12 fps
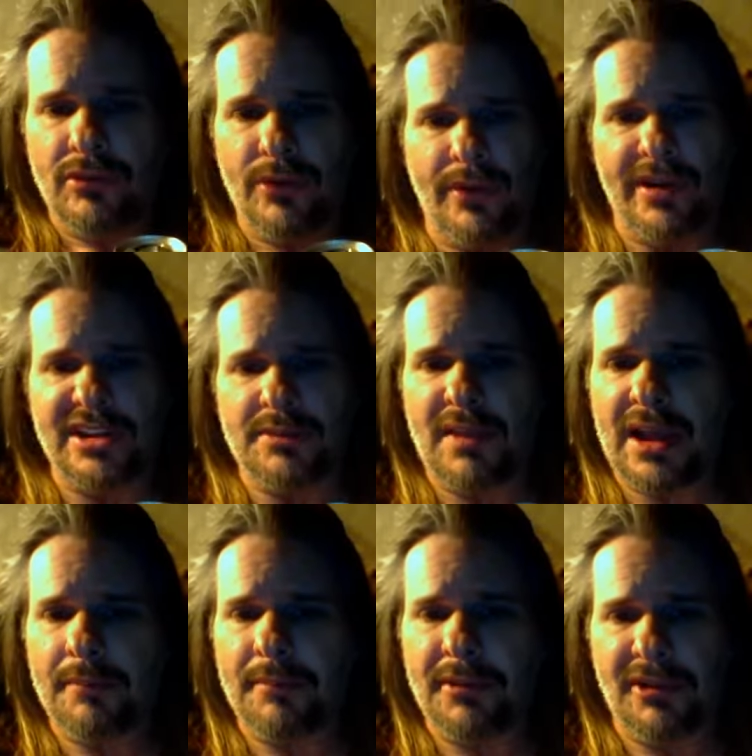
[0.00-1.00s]
or he has a
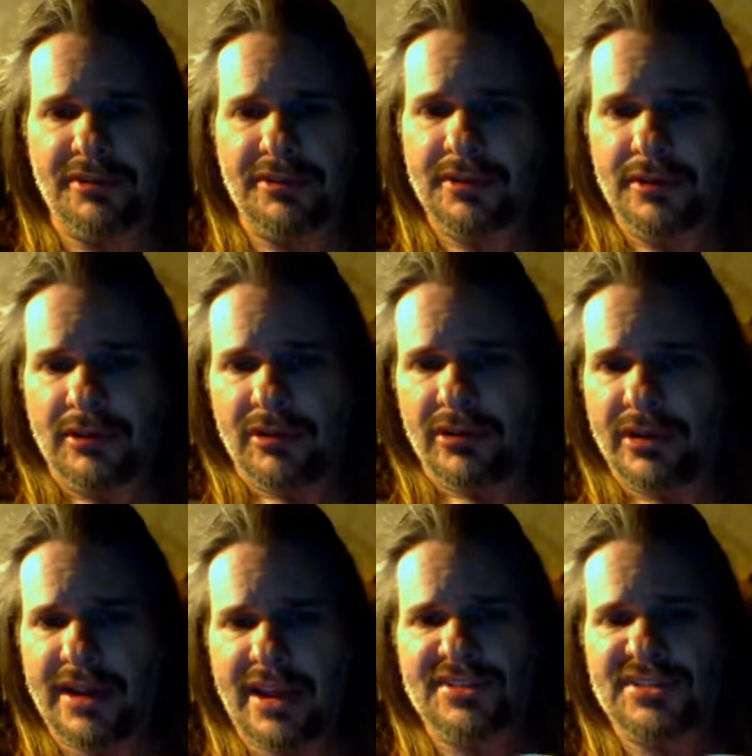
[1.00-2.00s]
black belt.
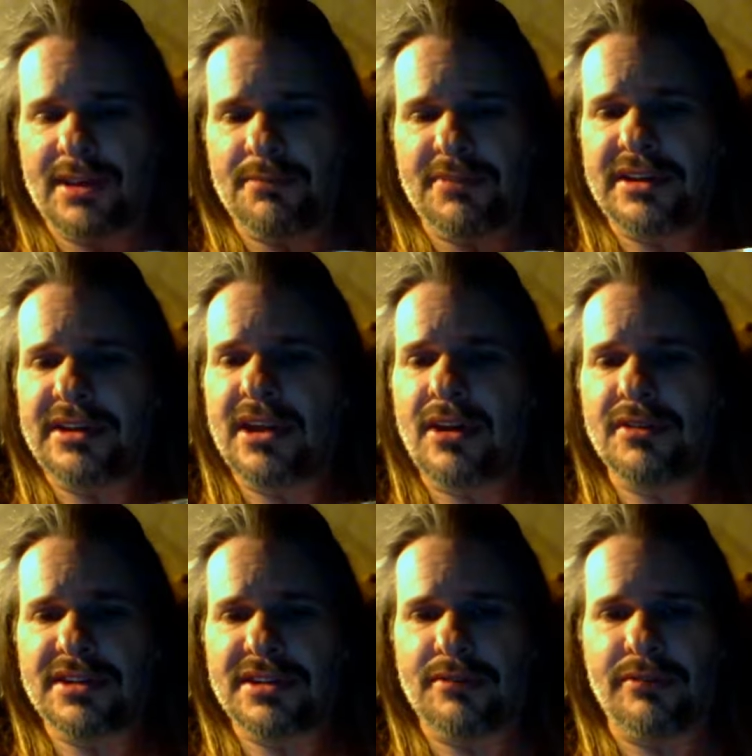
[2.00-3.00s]
He has something he
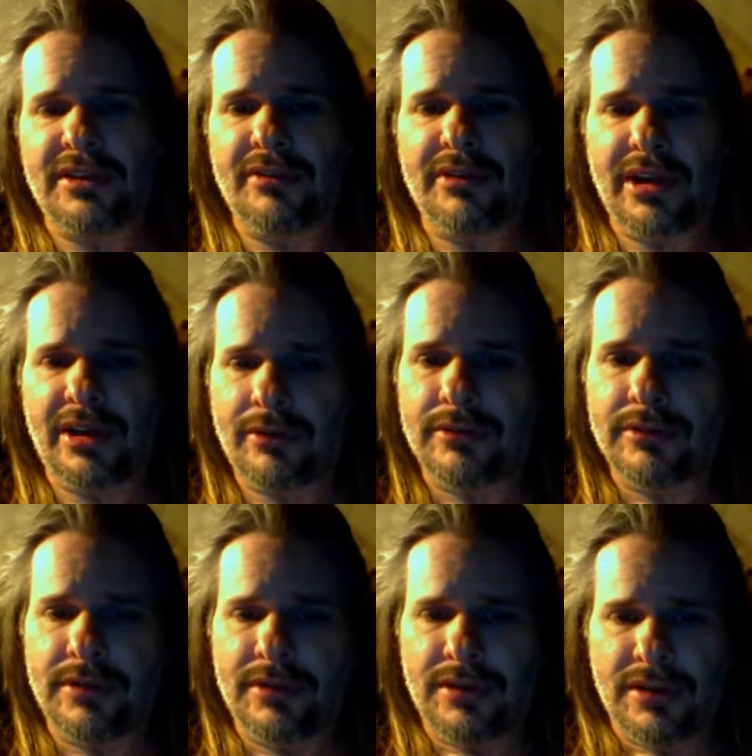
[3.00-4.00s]
knows that we don't know.
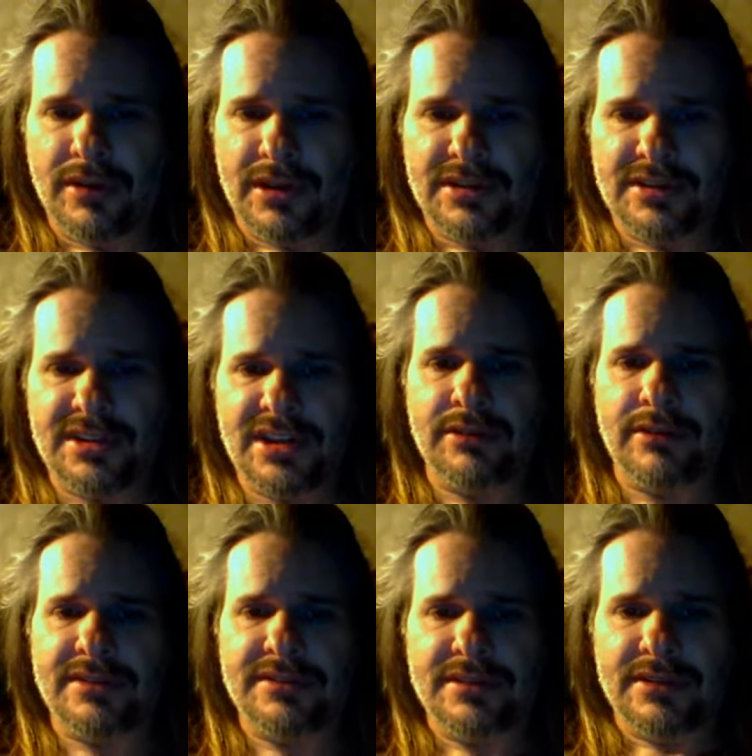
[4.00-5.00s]

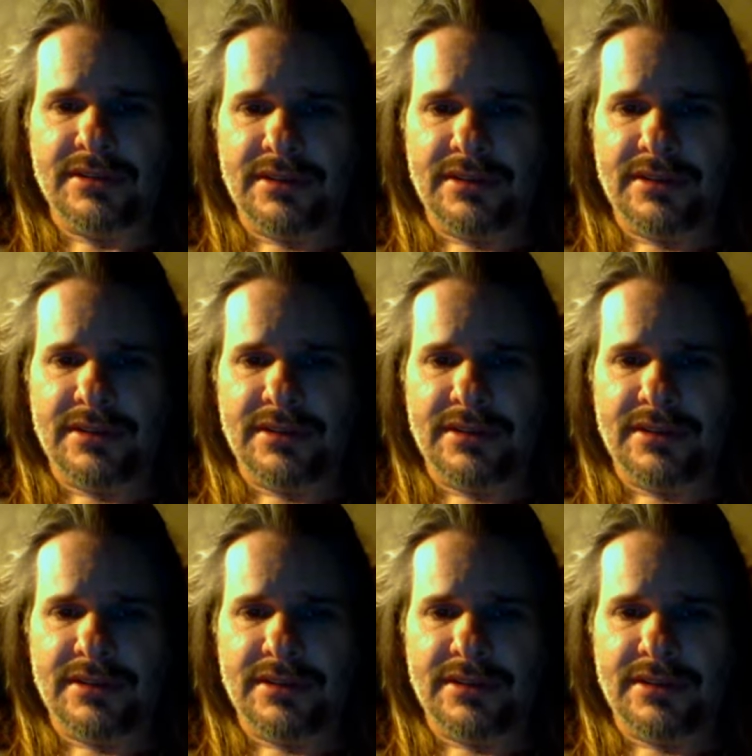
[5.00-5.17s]
Secrets.